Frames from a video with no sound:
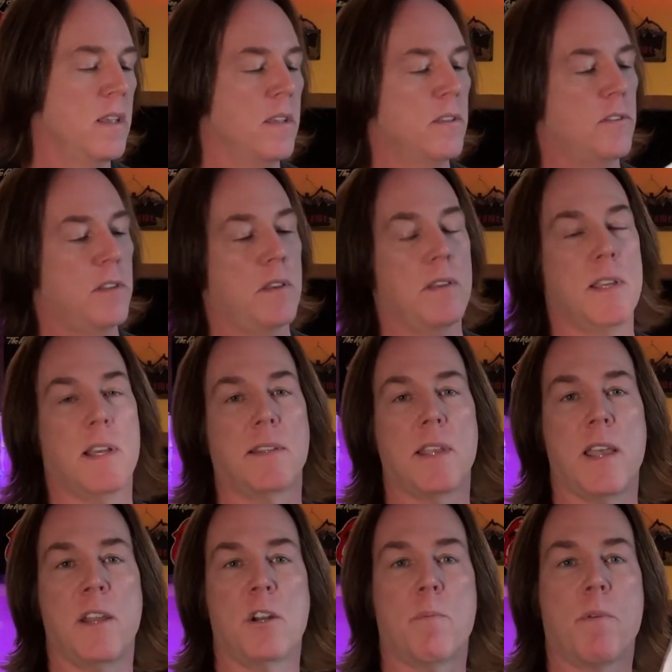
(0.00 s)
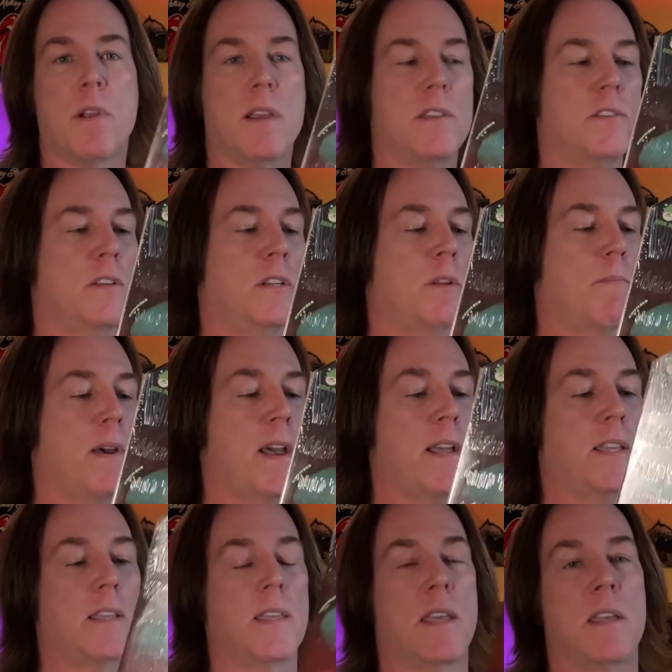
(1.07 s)
So you got the Enterprise on the back,
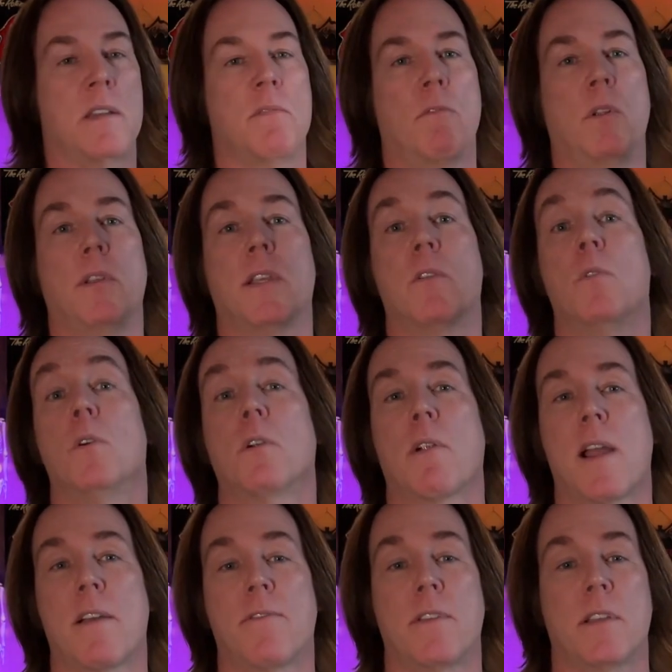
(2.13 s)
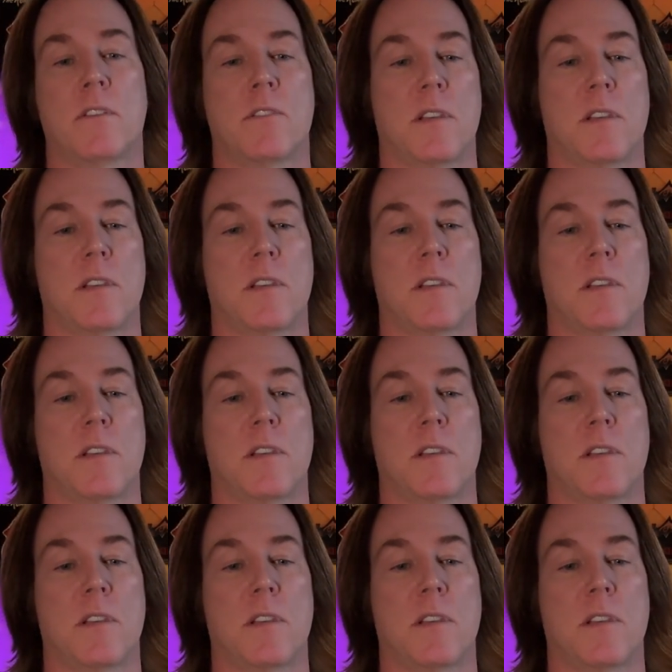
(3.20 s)
again, really cool graphics.